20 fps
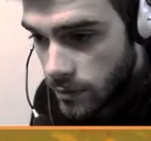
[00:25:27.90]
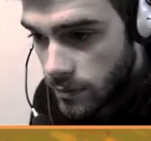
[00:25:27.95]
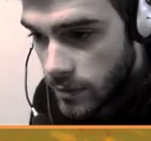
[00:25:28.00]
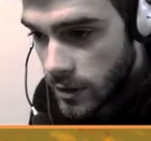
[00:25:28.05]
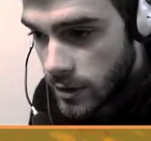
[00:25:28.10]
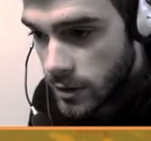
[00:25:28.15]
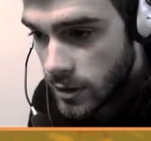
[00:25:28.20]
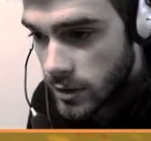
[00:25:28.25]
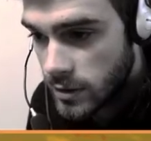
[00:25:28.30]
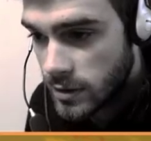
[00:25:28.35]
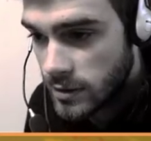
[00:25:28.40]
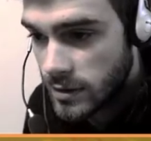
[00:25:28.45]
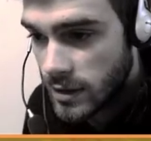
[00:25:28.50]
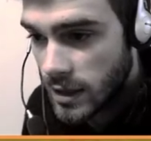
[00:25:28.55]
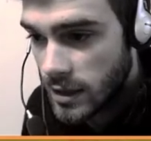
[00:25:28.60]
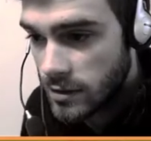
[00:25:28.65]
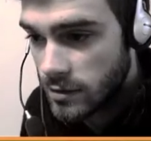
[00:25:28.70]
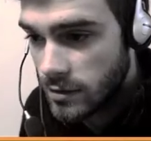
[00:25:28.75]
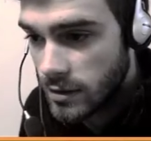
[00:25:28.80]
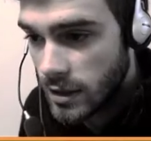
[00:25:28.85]
because that's
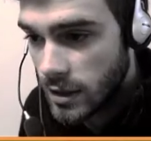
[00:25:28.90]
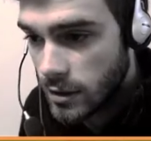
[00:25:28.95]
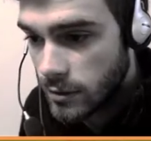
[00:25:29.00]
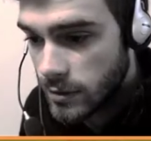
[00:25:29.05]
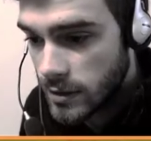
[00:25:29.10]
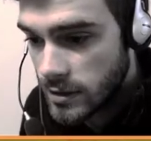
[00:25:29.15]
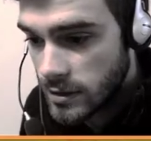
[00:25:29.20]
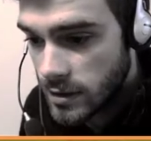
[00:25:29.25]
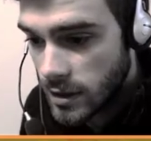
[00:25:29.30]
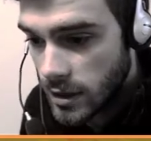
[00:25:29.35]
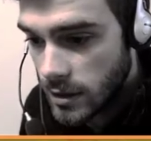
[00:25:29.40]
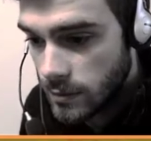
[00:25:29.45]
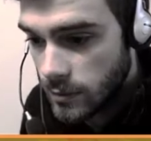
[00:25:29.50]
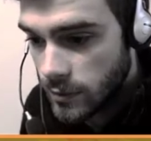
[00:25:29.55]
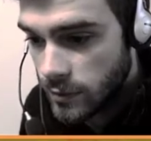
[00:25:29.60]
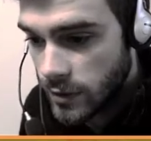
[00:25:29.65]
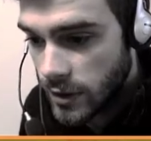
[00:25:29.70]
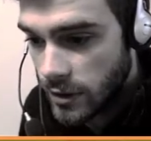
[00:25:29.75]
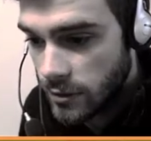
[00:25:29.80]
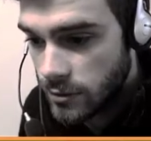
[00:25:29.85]
actually a quest item
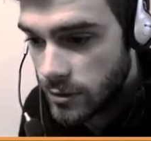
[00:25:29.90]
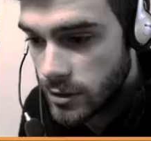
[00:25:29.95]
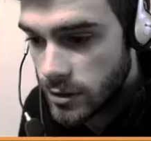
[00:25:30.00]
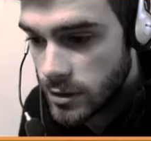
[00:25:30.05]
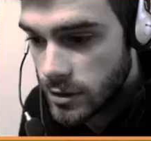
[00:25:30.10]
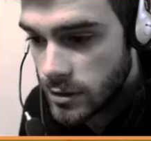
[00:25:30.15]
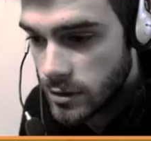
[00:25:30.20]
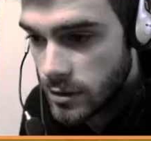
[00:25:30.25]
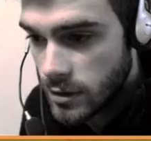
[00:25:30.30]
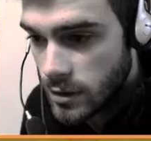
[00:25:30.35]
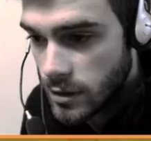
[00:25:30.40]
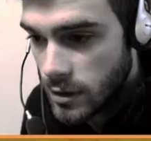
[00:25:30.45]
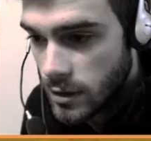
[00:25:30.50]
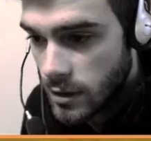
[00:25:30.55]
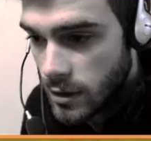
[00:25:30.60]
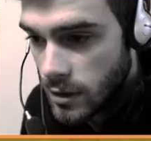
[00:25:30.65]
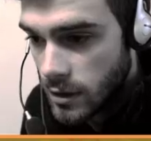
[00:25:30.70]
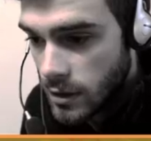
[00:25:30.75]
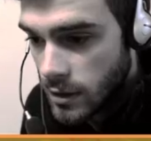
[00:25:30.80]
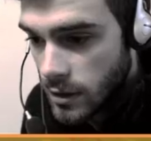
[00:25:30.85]
of ours.
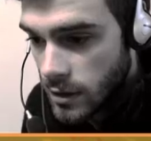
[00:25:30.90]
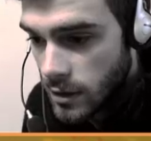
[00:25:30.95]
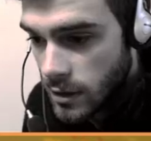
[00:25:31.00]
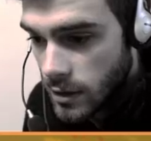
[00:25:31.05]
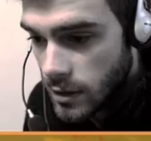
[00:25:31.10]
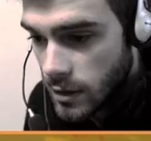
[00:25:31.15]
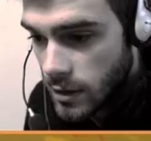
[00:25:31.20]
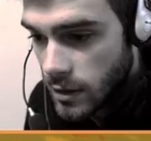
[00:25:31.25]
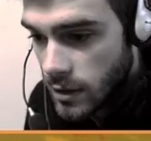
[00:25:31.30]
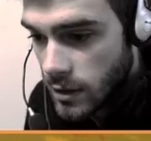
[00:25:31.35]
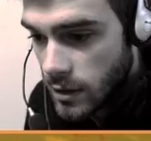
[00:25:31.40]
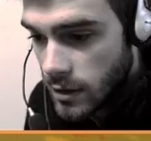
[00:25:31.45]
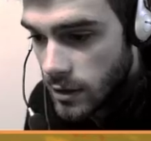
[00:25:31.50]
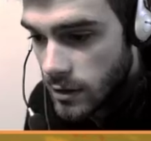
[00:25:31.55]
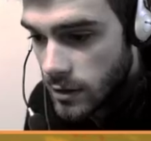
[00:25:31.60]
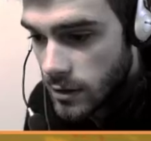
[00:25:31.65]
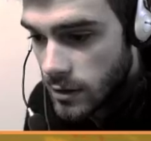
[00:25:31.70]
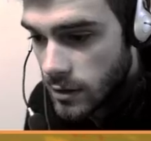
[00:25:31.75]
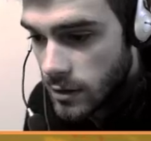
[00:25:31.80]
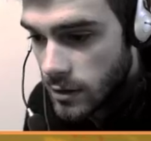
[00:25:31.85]
And